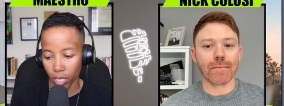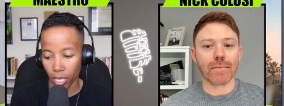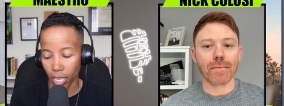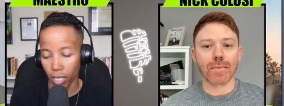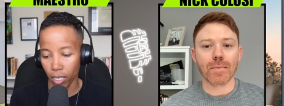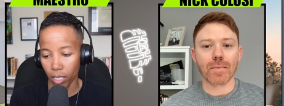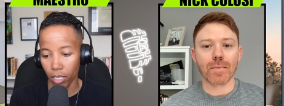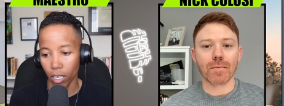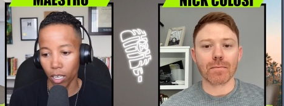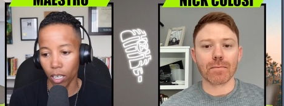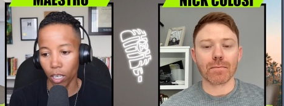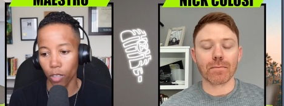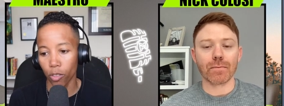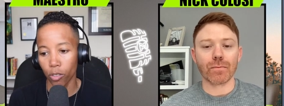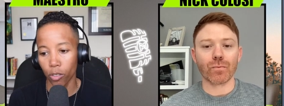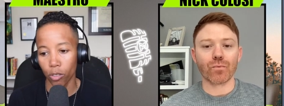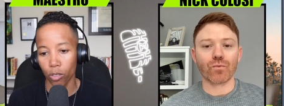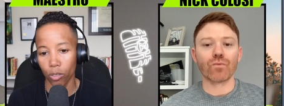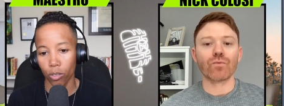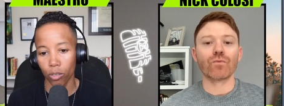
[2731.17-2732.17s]
Speaker 1: than
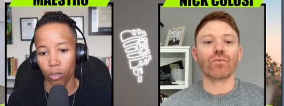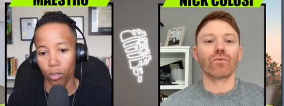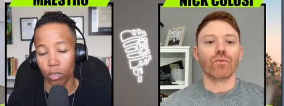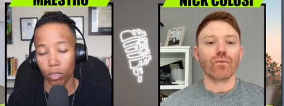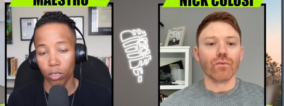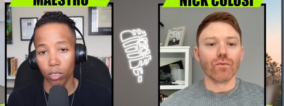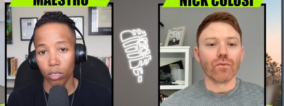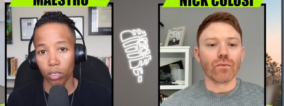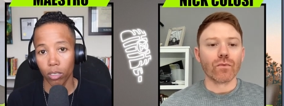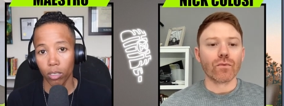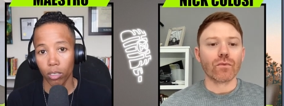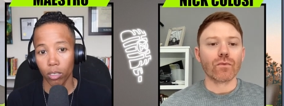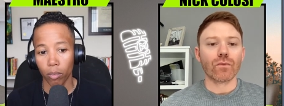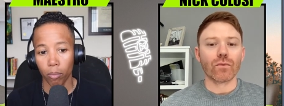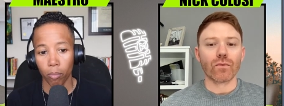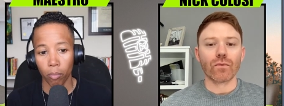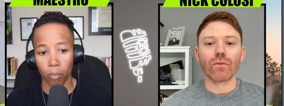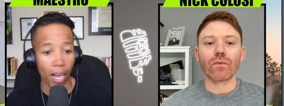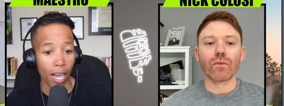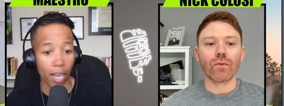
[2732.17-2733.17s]
other
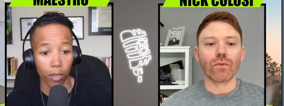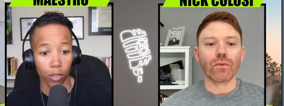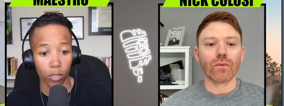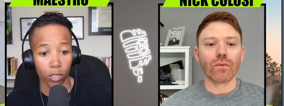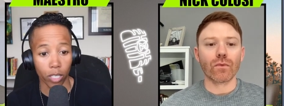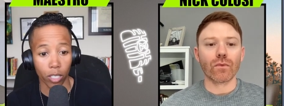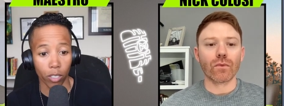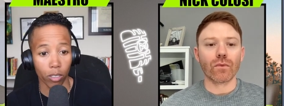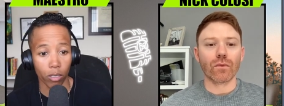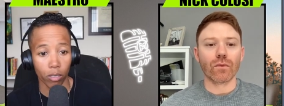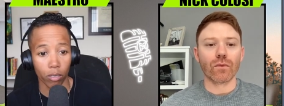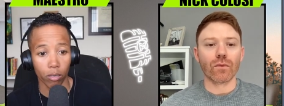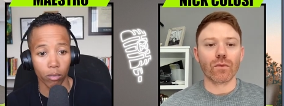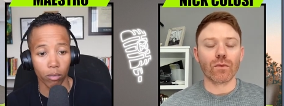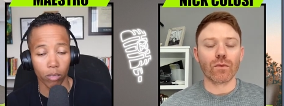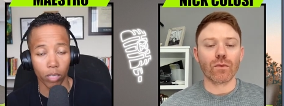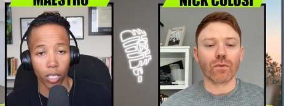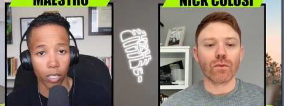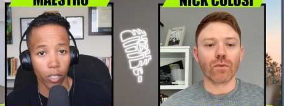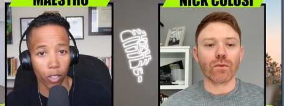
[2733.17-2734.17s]
models that are
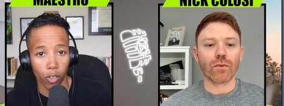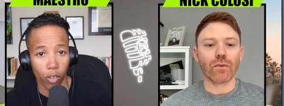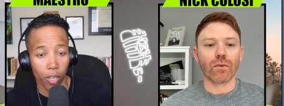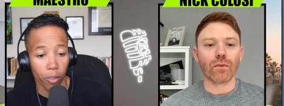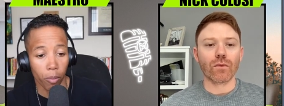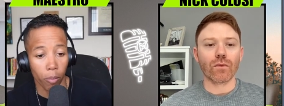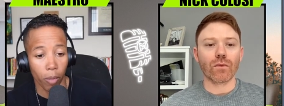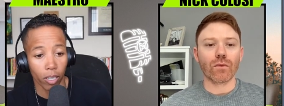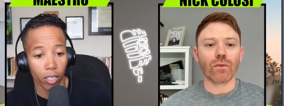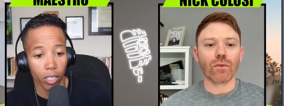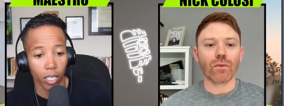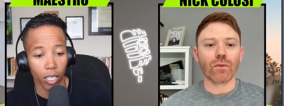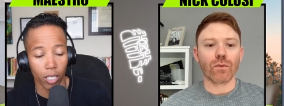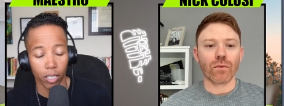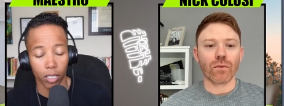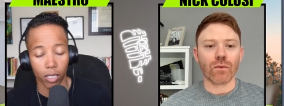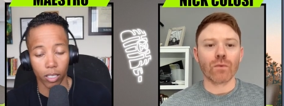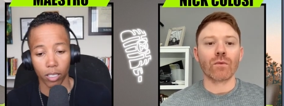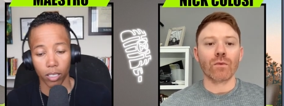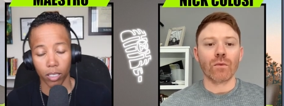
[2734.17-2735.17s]
that are on the market.
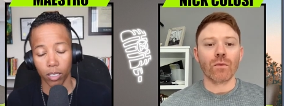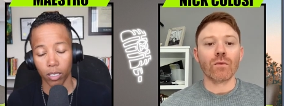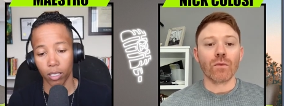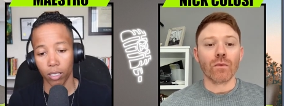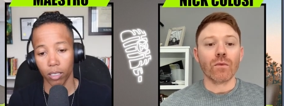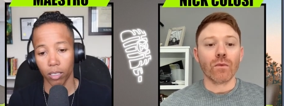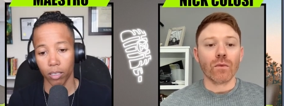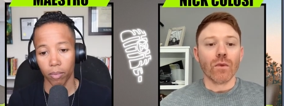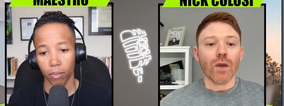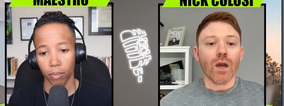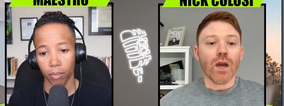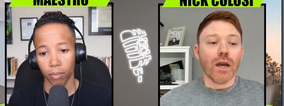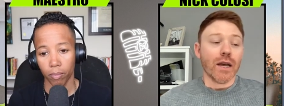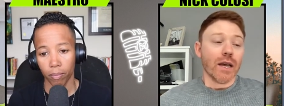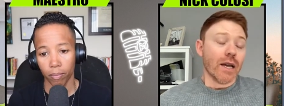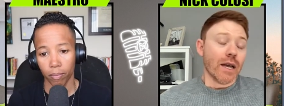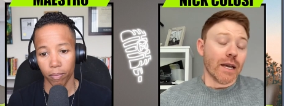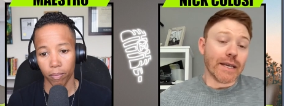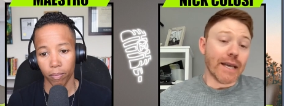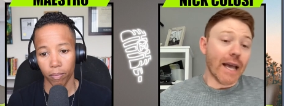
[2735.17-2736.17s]

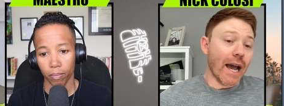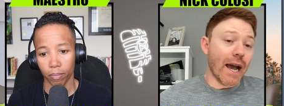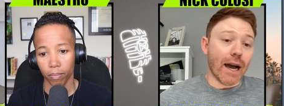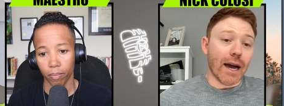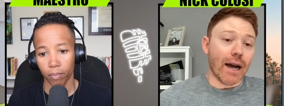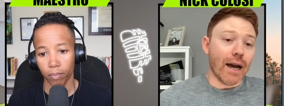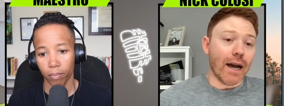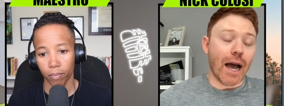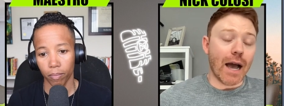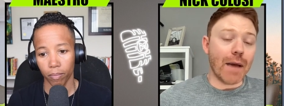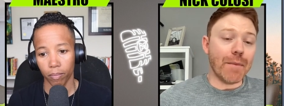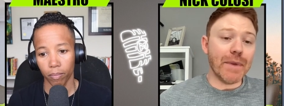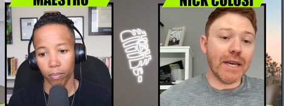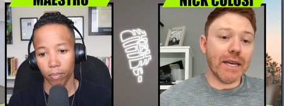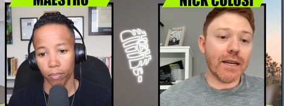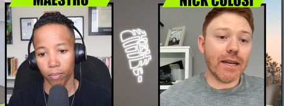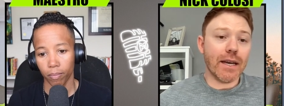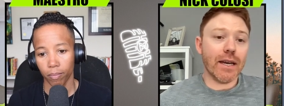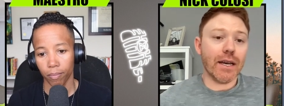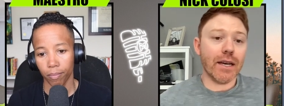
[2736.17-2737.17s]
Speaker 2: Yeah, I mean,
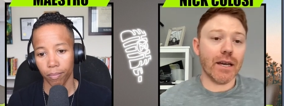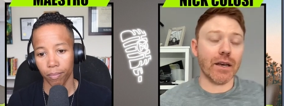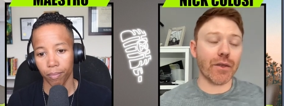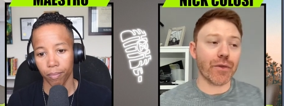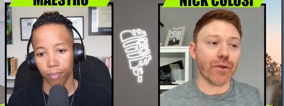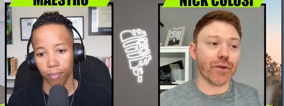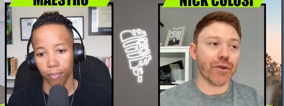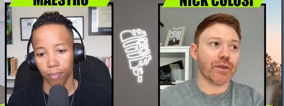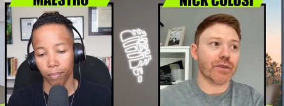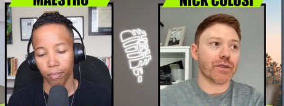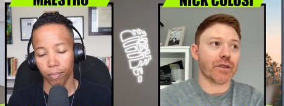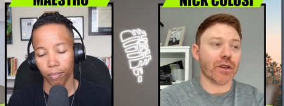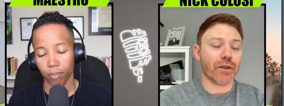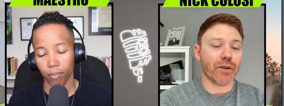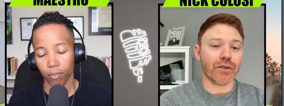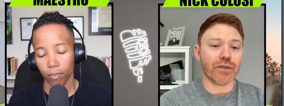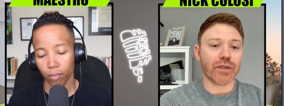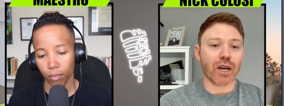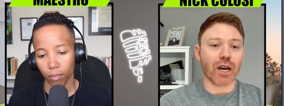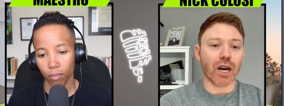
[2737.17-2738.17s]
there's
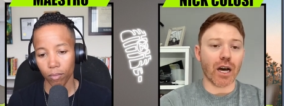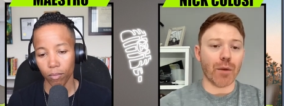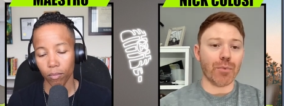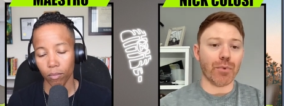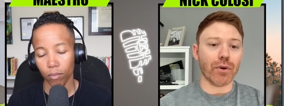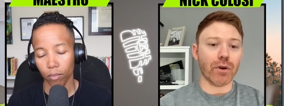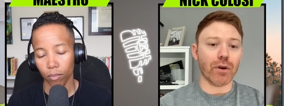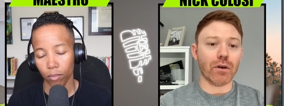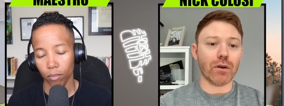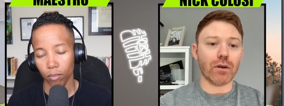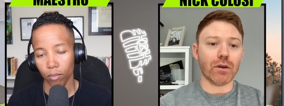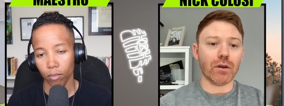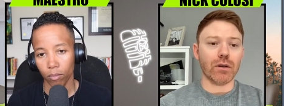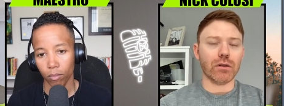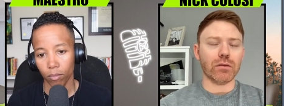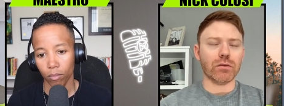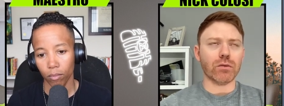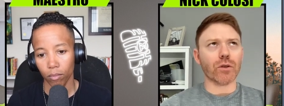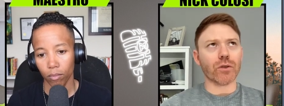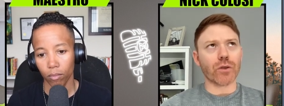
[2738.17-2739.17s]
there's a couple.
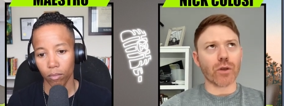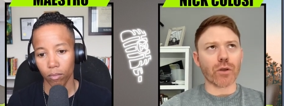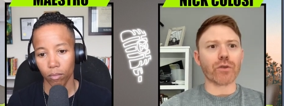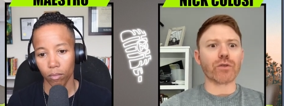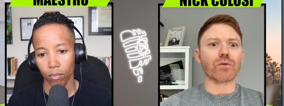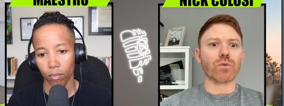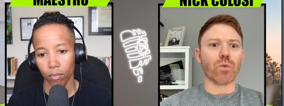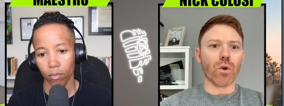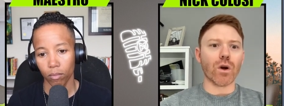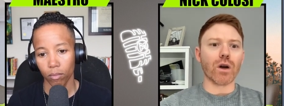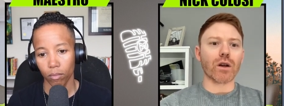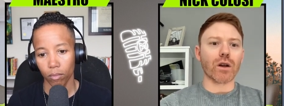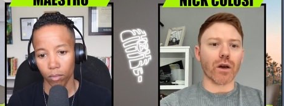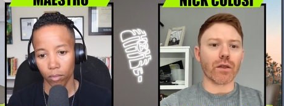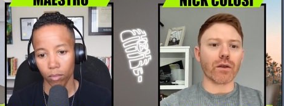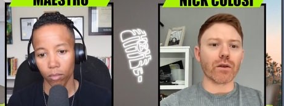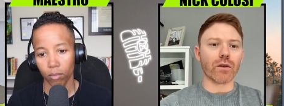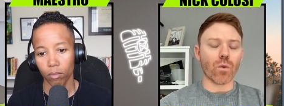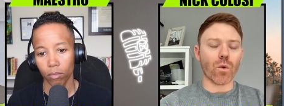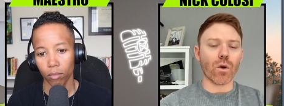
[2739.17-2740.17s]
Well, no, there's one
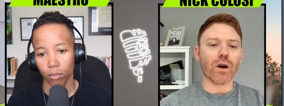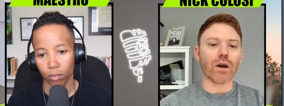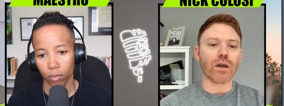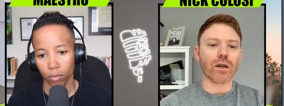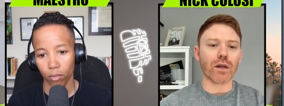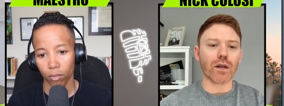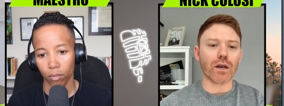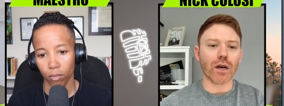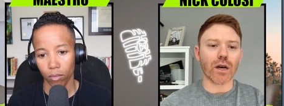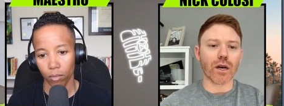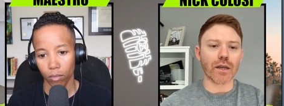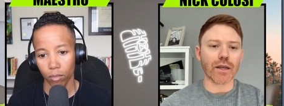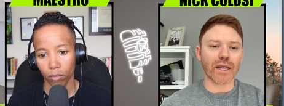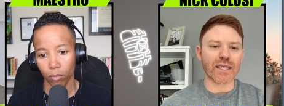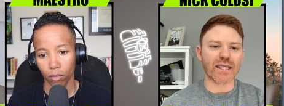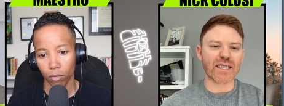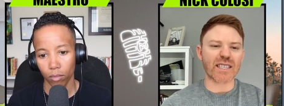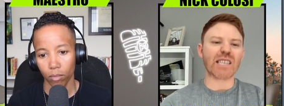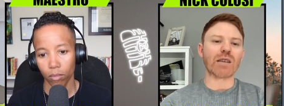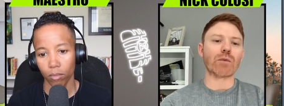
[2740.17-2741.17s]
other one uh,
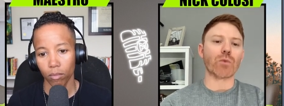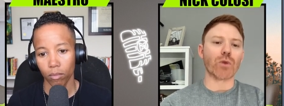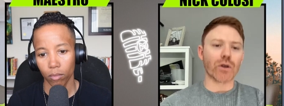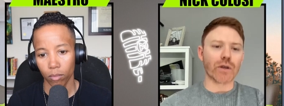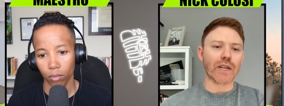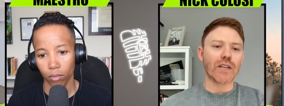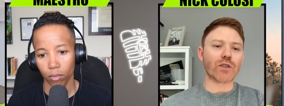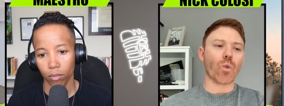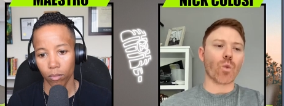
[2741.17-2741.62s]
that's similar. That's